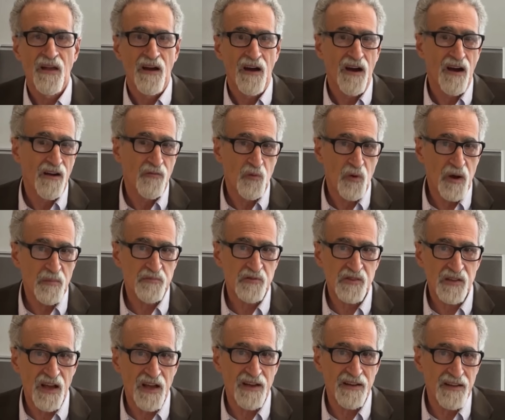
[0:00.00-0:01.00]
our
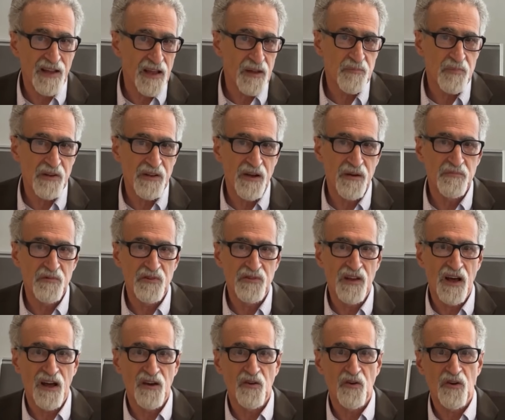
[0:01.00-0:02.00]
website,
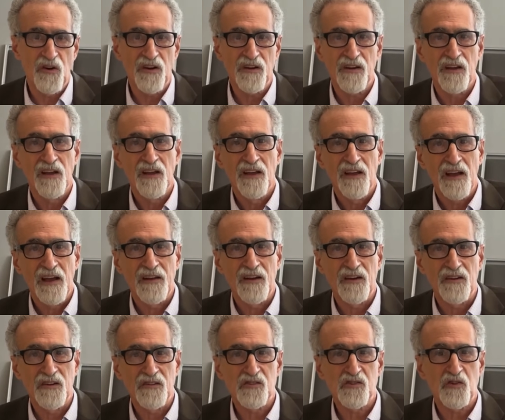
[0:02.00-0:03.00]
apw.org, and
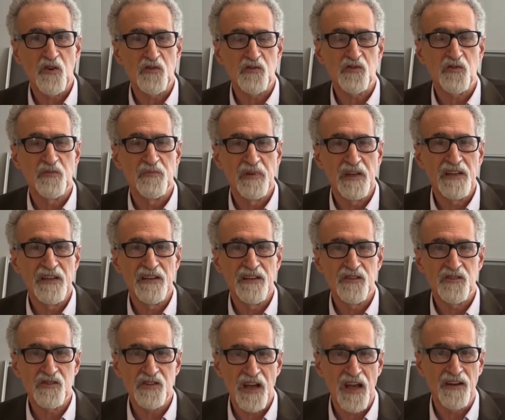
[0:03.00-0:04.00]
on our social
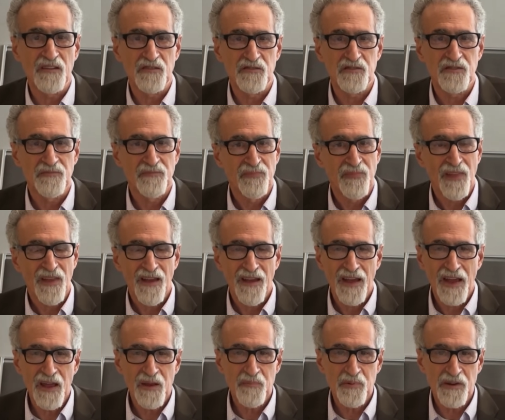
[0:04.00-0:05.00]
media channels.
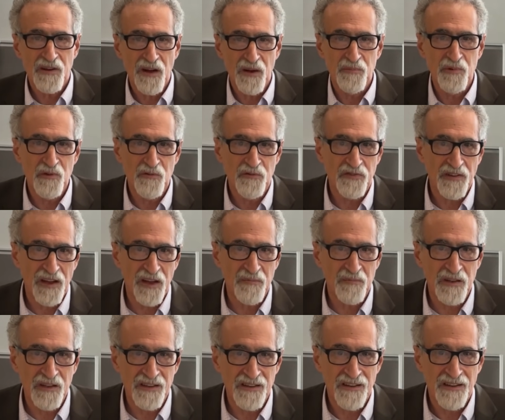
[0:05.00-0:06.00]
APW
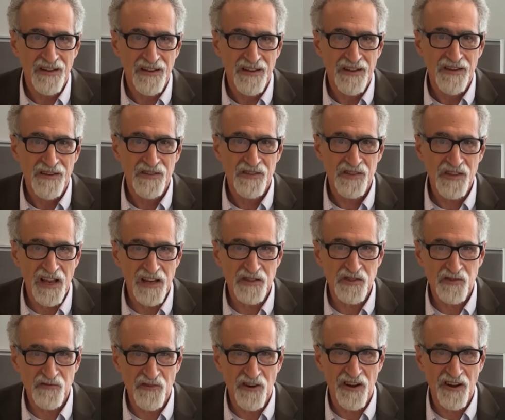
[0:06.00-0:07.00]
family, stay
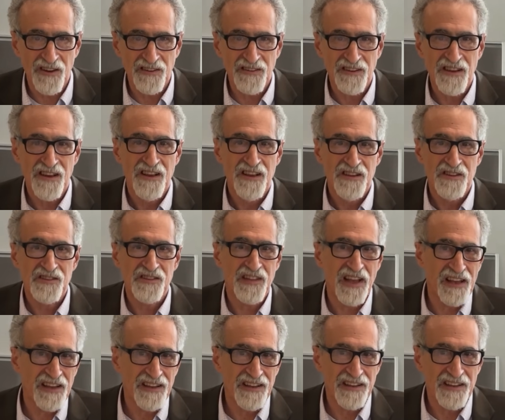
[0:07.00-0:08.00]
strong,
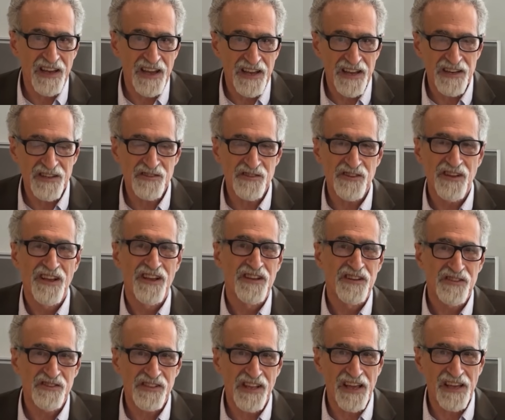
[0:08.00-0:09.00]
stay engaged,
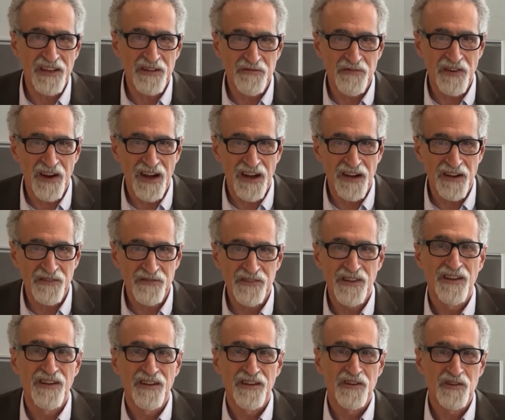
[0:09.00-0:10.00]
stay involved,
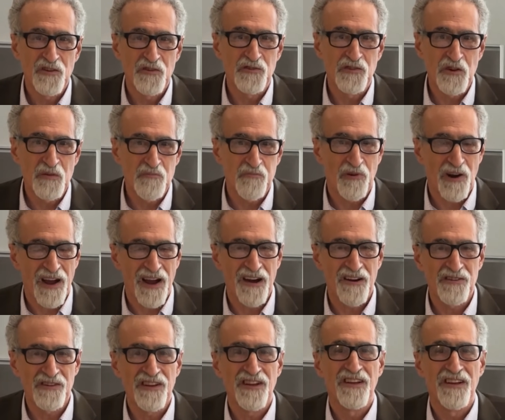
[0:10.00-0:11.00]
union
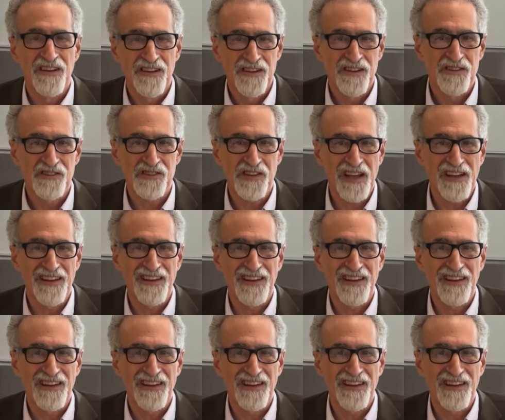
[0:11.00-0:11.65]
proud, say it